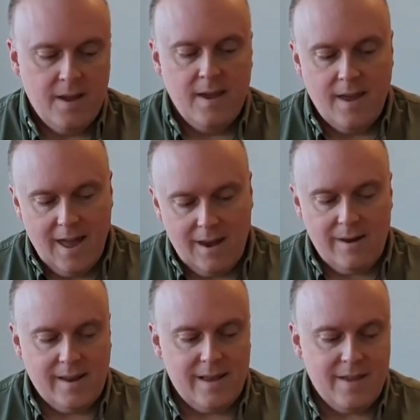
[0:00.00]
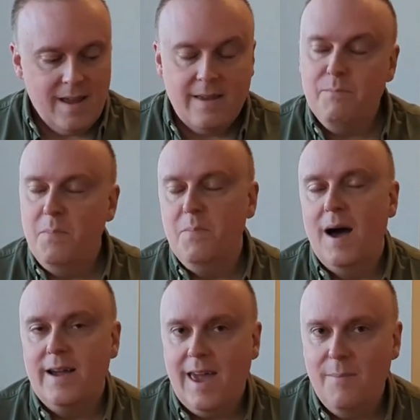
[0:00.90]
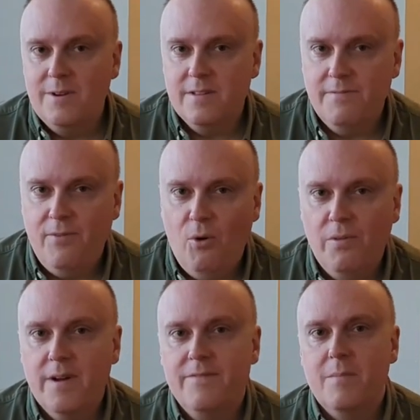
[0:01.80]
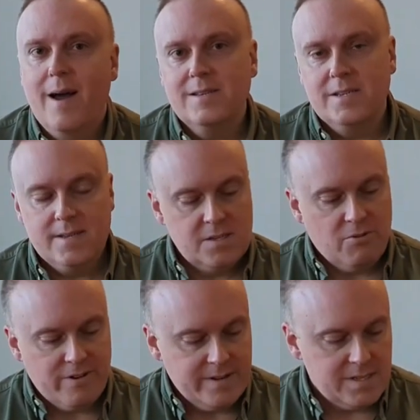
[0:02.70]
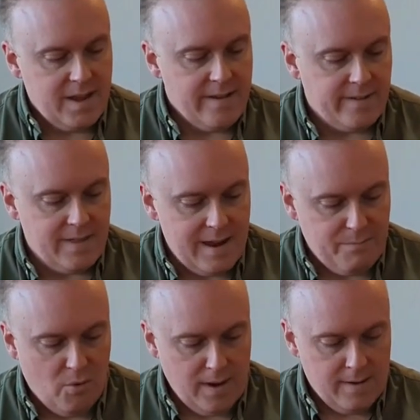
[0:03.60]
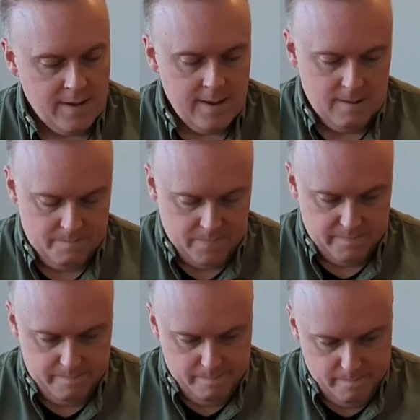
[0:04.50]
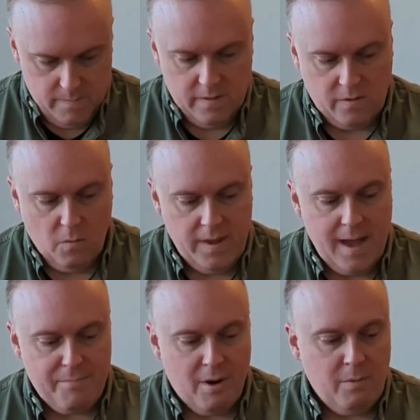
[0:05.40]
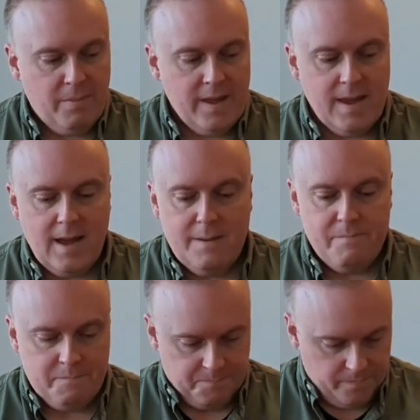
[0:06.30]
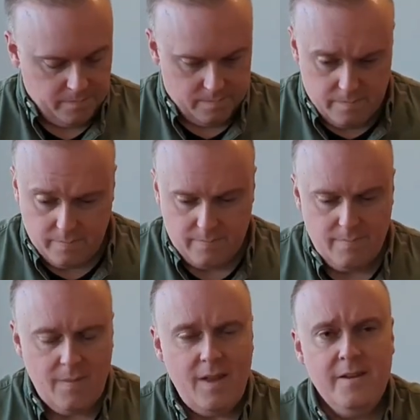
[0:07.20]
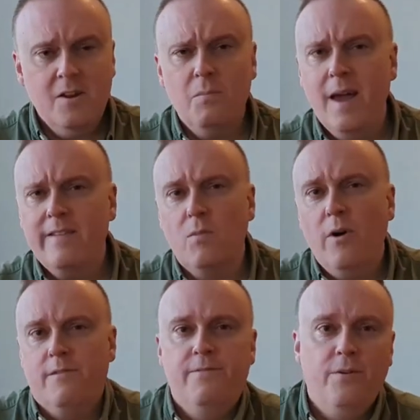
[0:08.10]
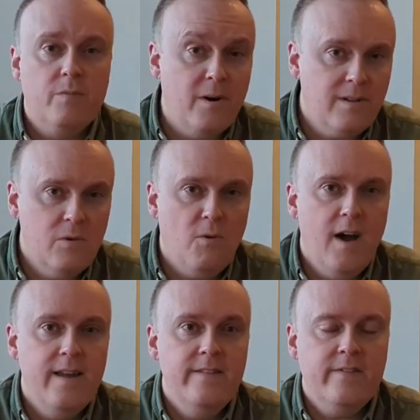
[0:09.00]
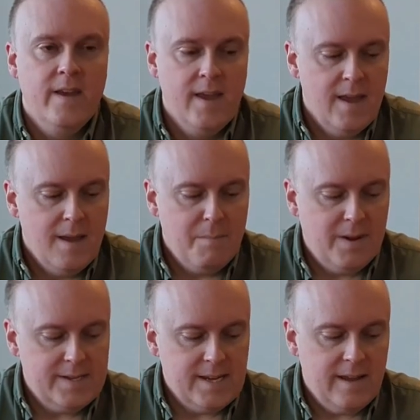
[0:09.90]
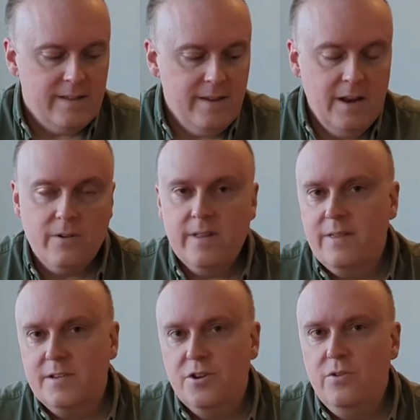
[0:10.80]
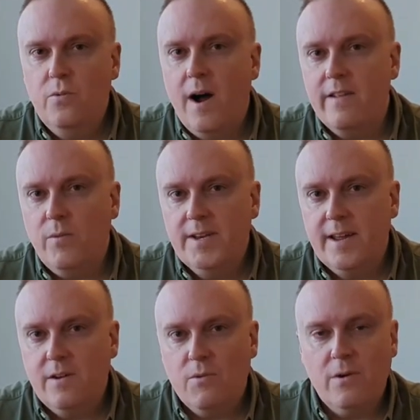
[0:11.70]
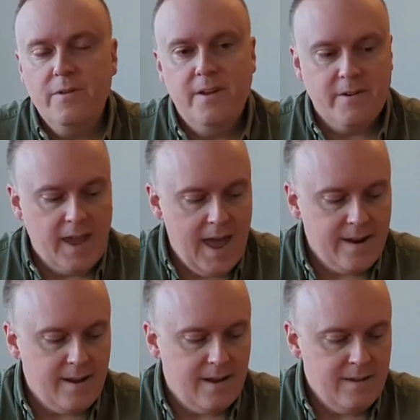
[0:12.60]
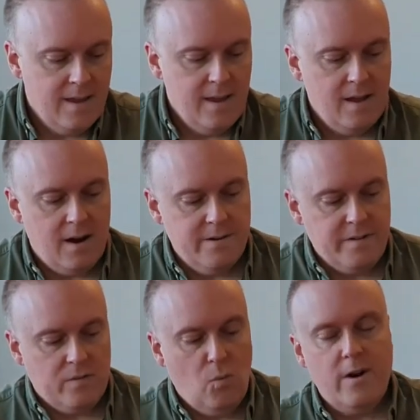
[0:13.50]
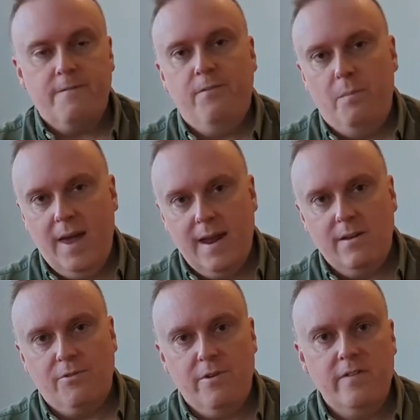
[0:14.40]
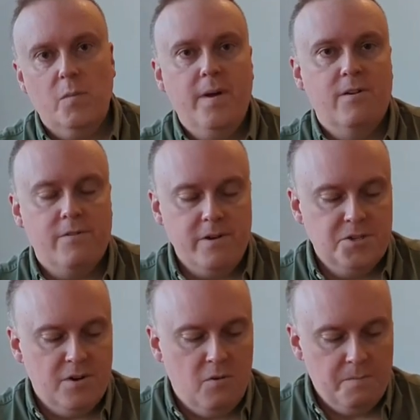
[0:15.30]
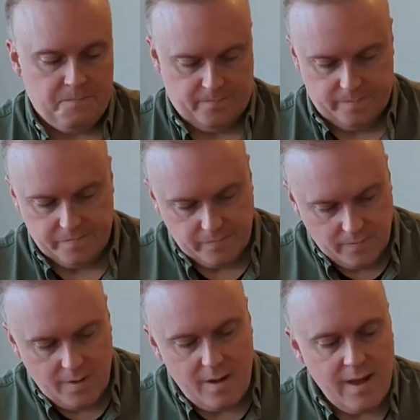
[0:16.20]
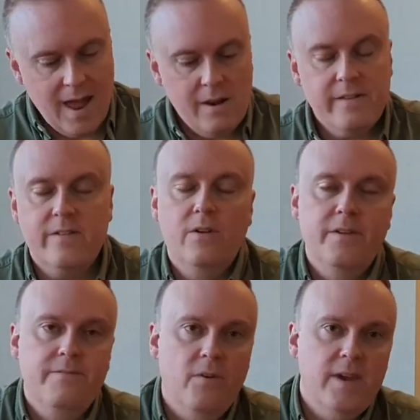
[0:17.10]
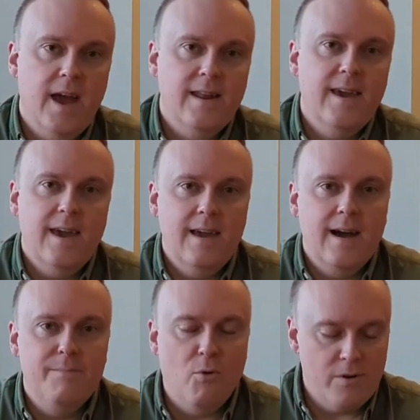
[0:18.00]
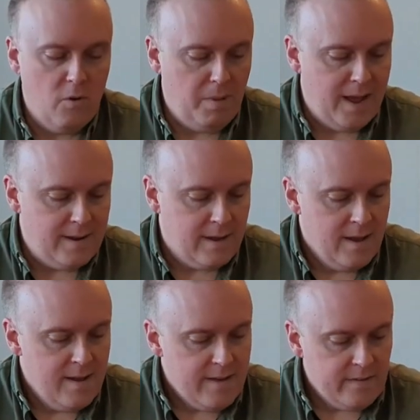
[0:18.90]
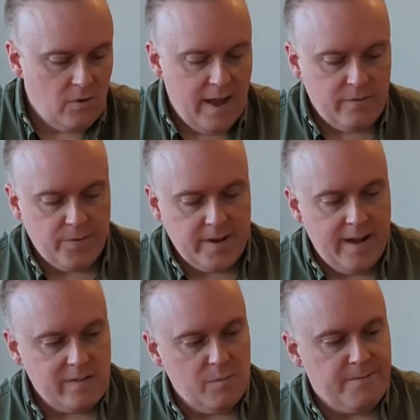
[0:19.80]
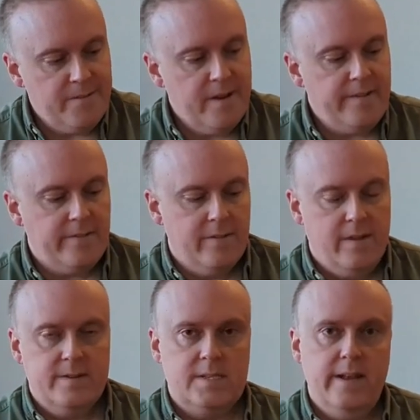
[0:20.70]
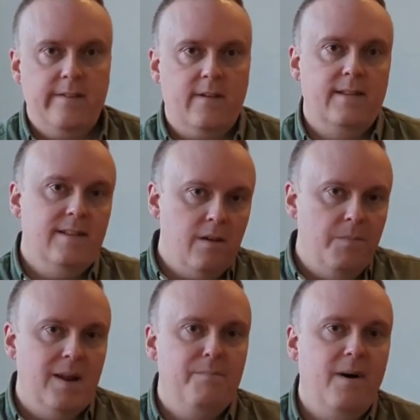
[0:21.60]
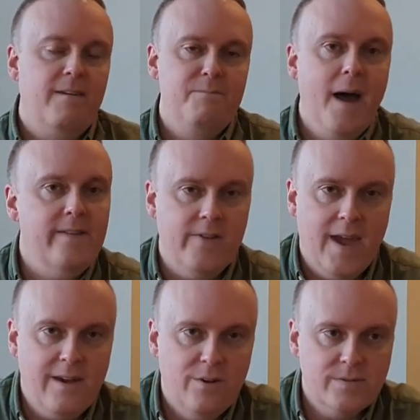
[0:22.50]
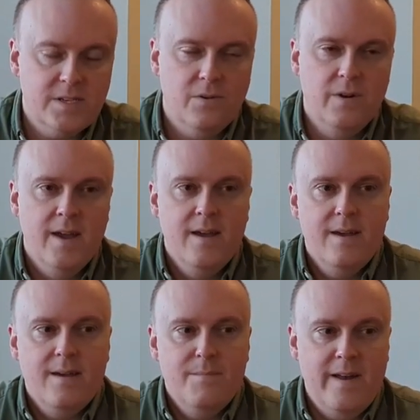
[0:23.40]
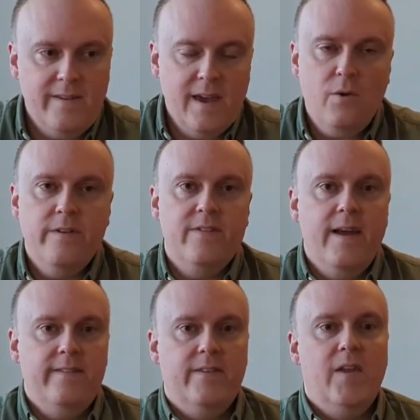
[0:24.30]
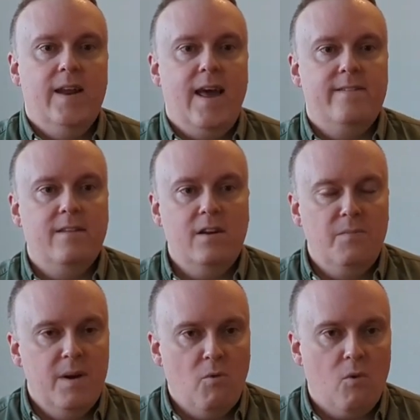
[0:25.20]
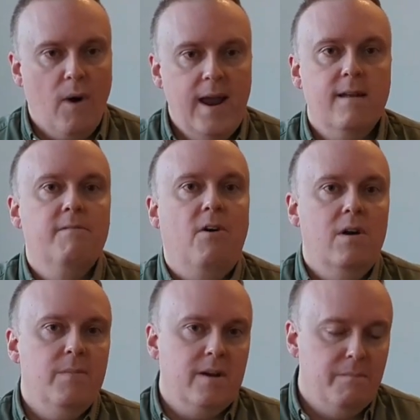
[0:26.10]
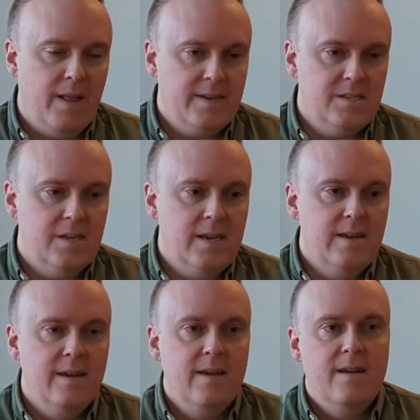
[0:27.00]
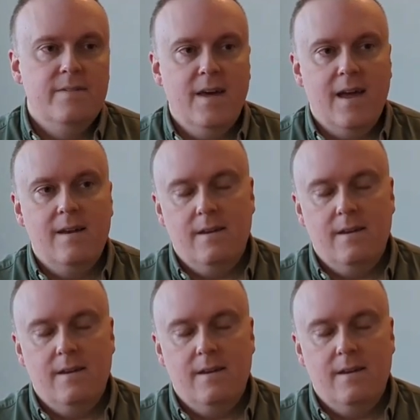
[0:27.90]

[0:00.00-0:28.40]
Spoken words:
and they came into the fold of the Masi Historic Estates at that point. So yeah, probably make some wonderful sparkling wines, but the two wines we tend to work with here in Canada are this wonderful Pian del Grigio Pinot Grigio and still the Foyanage Bordeaux blend. So as for the customer for this sits a little bit above Masi Agricola. So Masi Agricola is nice in that it has a little bit more weight and volume and complexity than,